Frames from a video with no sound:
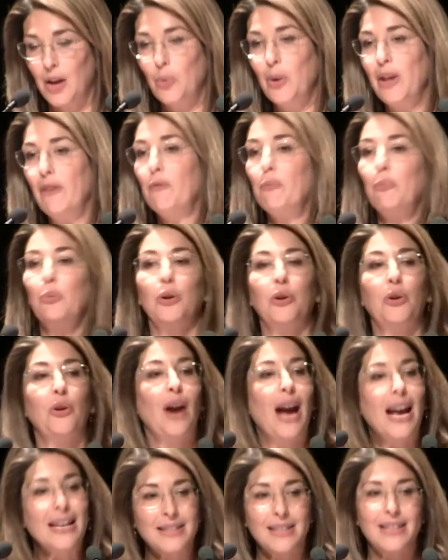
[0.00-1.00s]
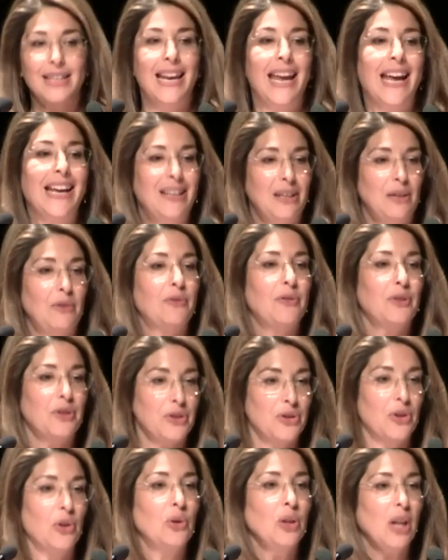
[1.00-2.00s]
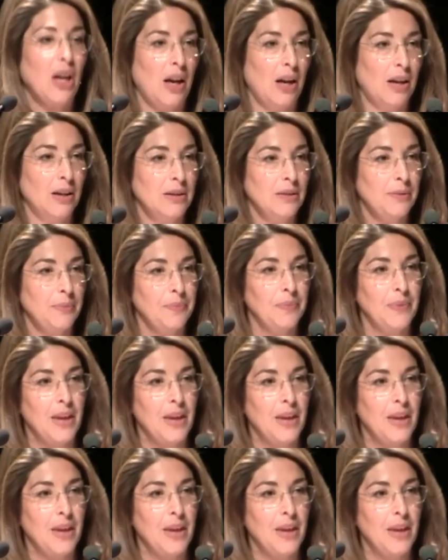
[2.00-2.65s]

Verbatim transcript: we have procrastinated for so long,